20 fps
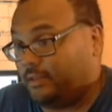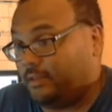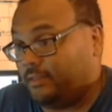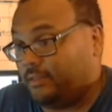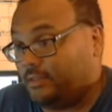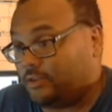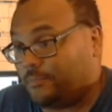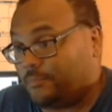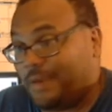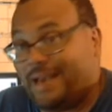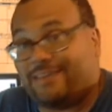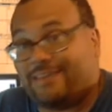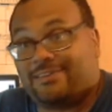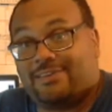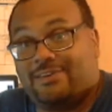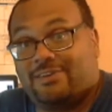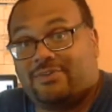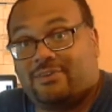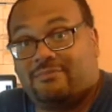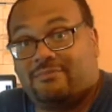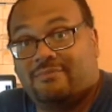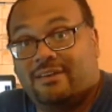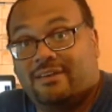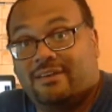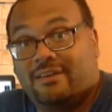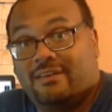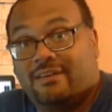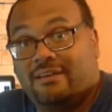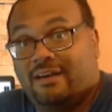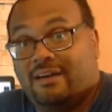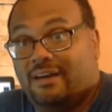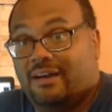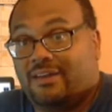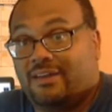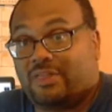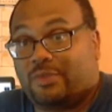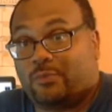In this past season, uh,